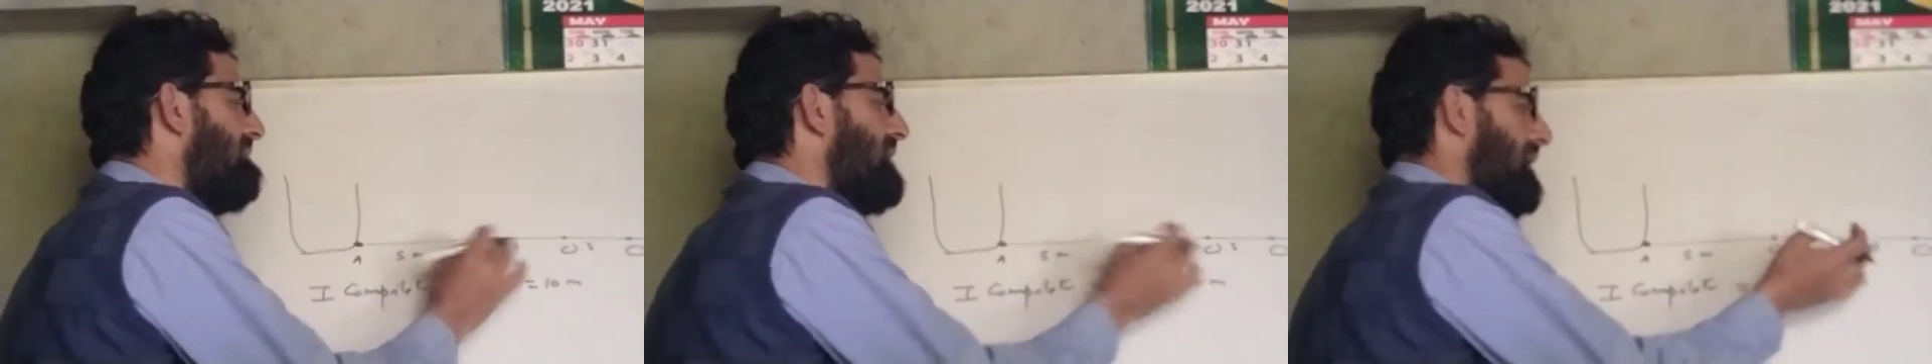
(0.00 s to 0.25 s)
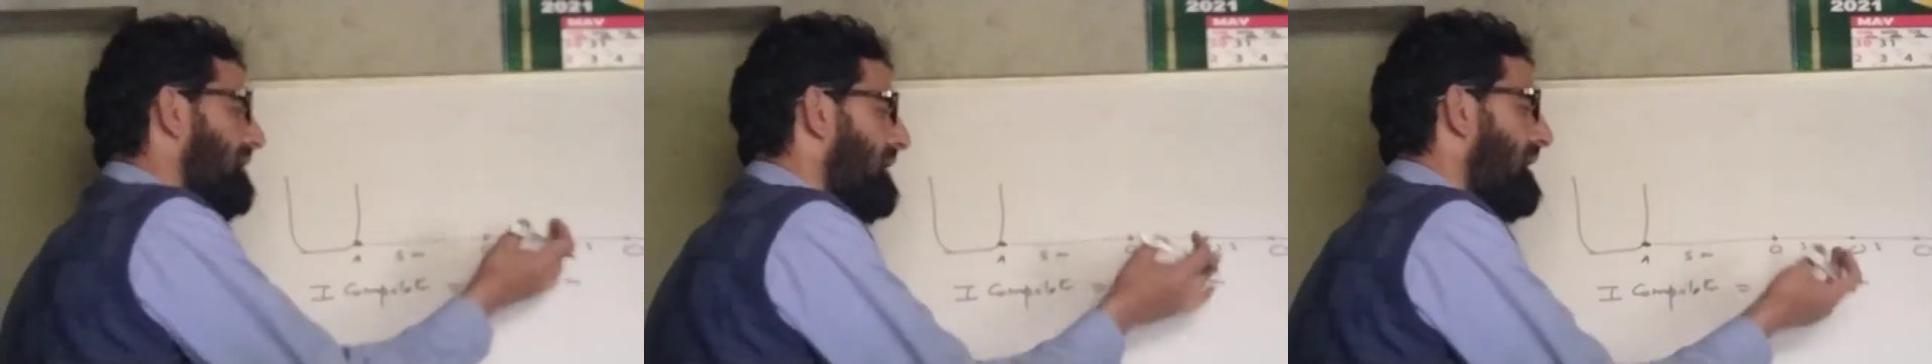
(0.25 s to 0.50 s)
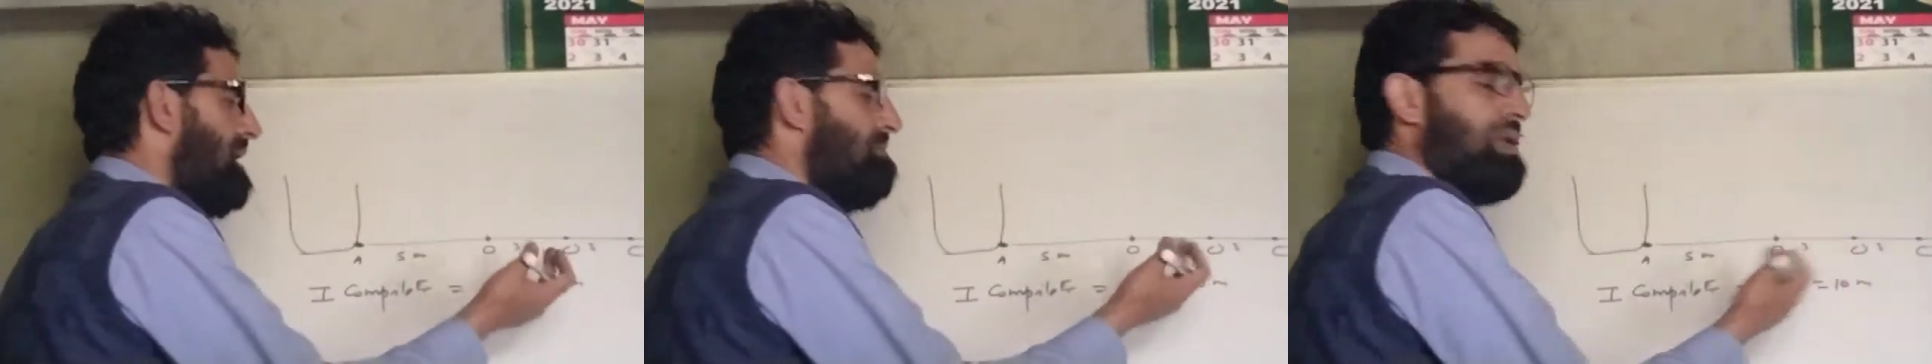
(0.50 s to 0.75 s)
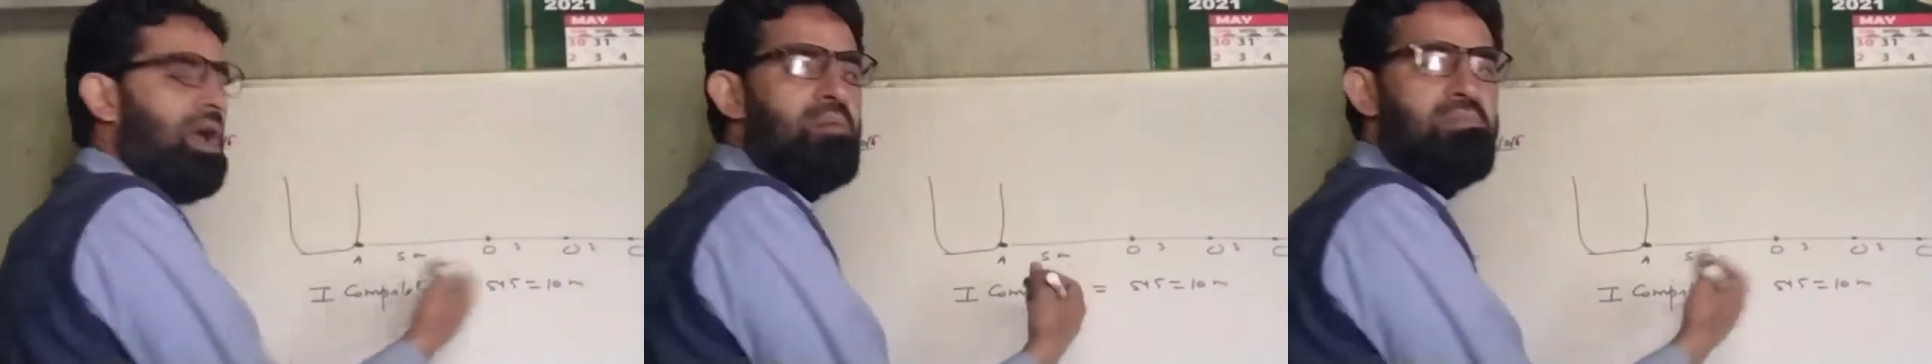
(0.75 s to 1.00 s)
away
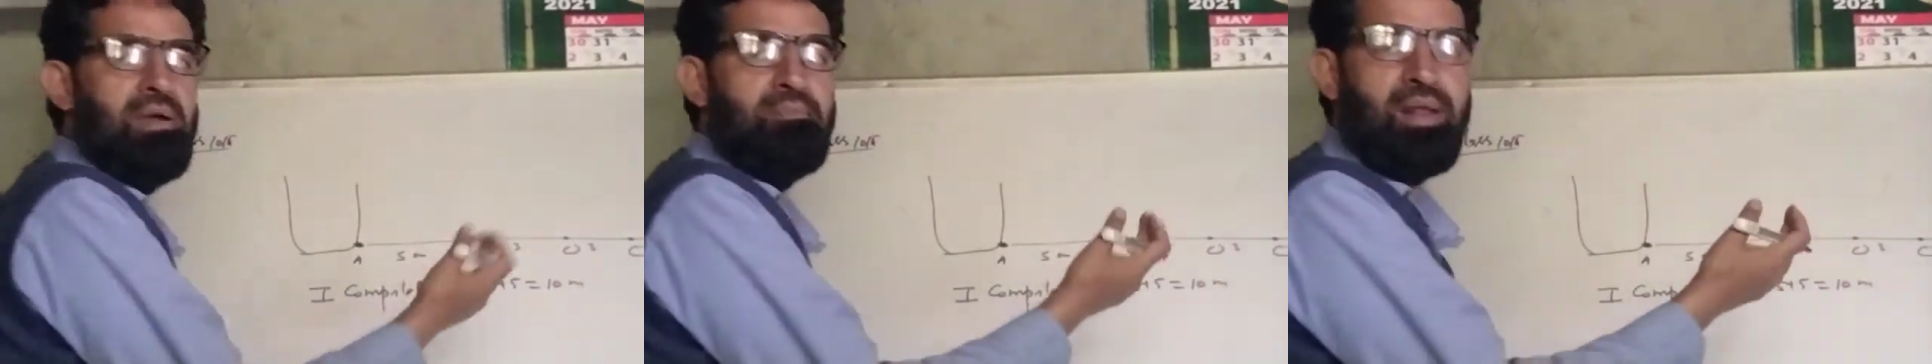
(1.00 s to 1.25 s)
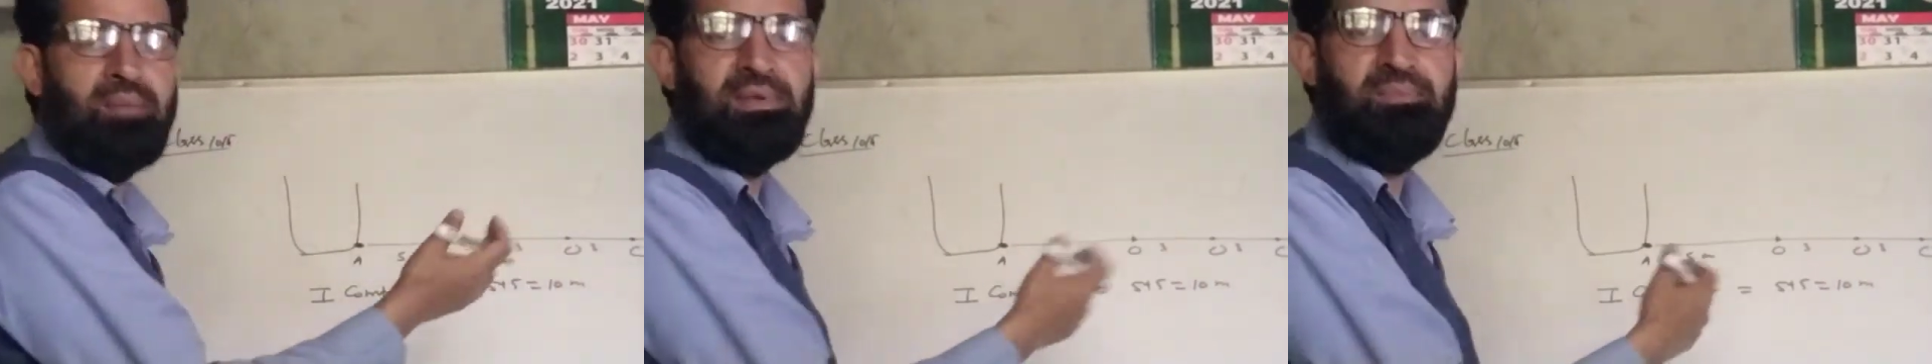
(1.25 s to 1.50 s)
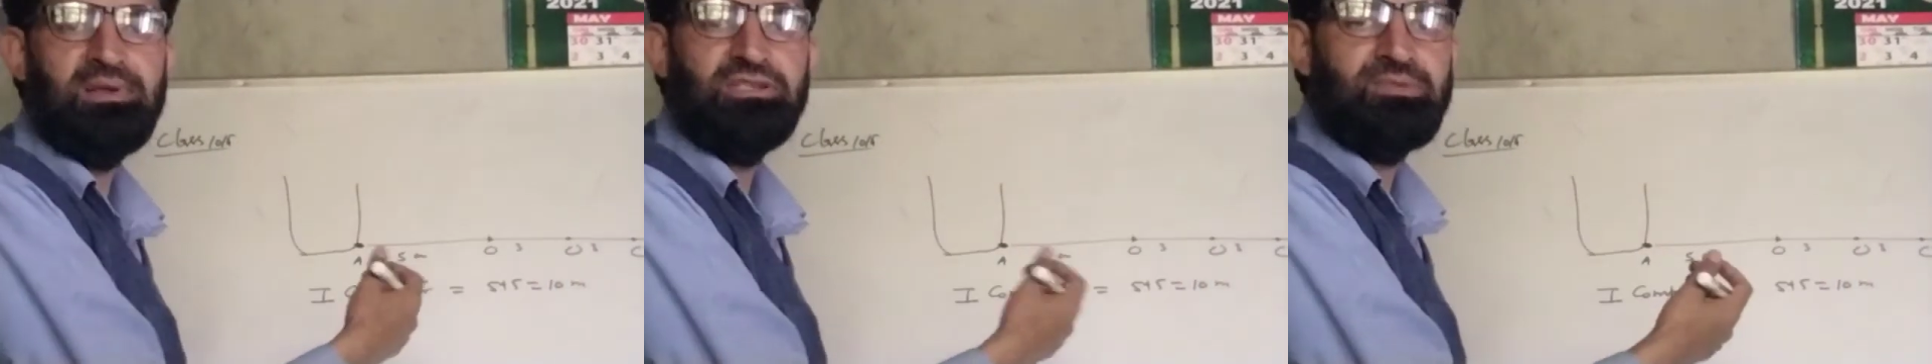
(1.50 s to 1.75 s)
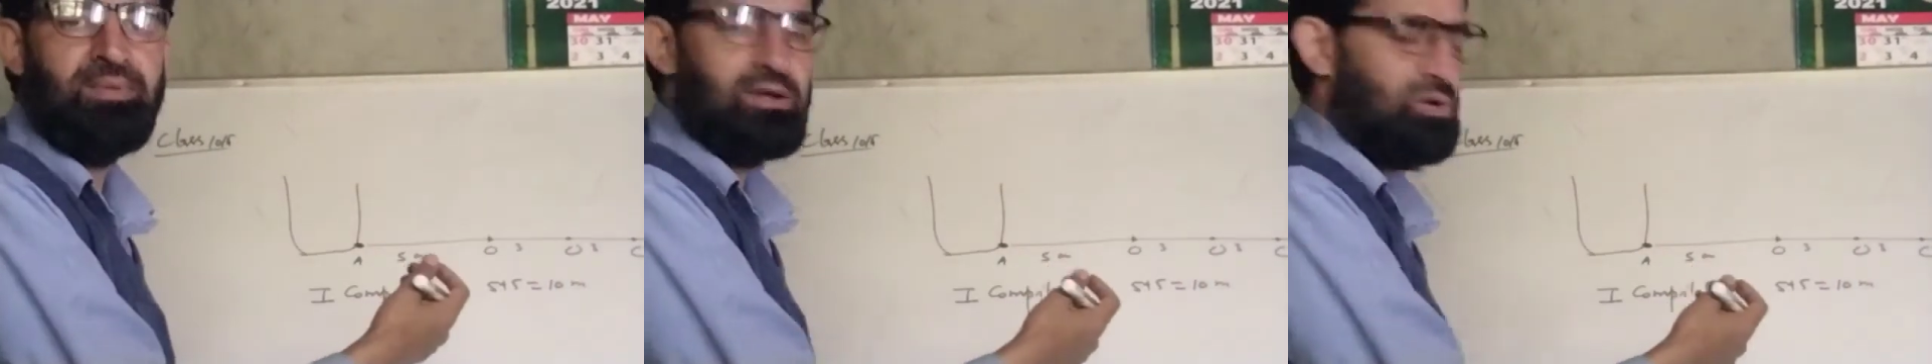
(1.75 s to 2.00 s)
from the
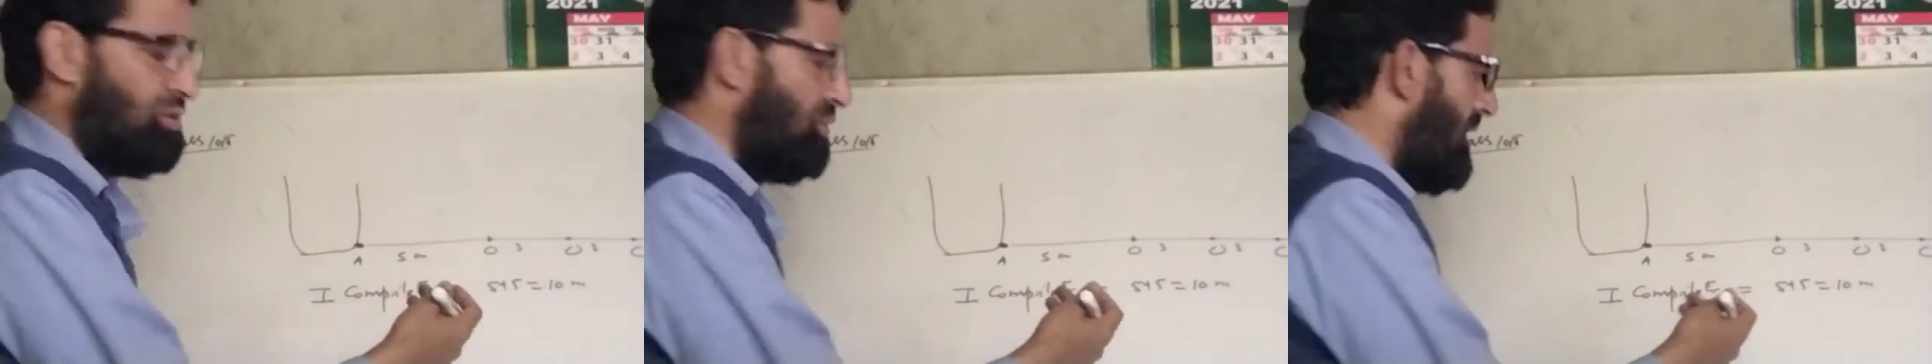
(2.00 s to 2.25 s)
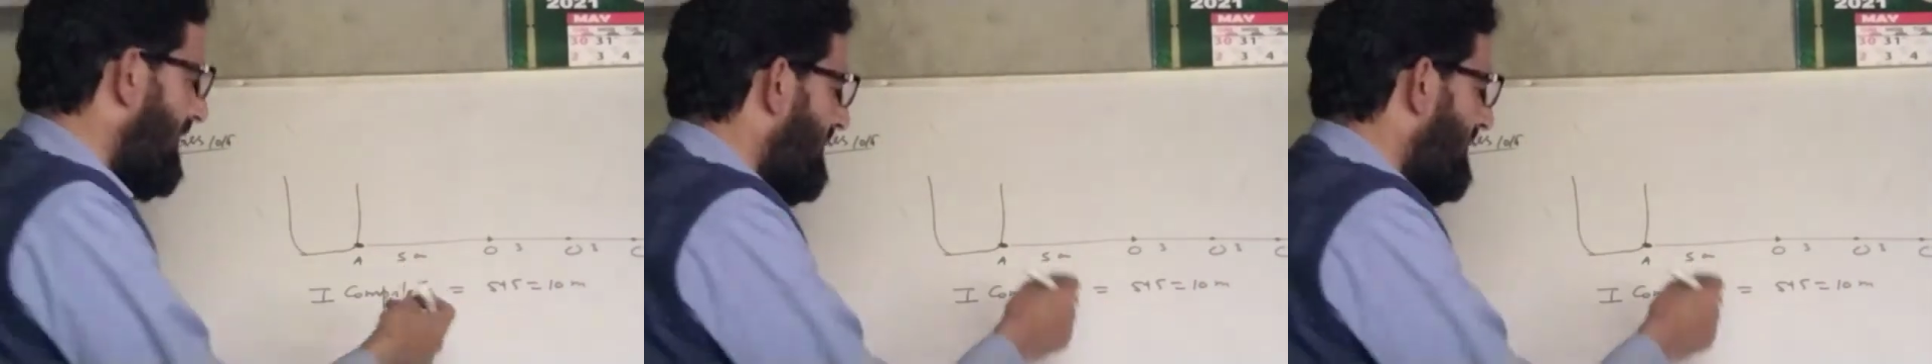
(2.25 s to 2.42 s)
first potato.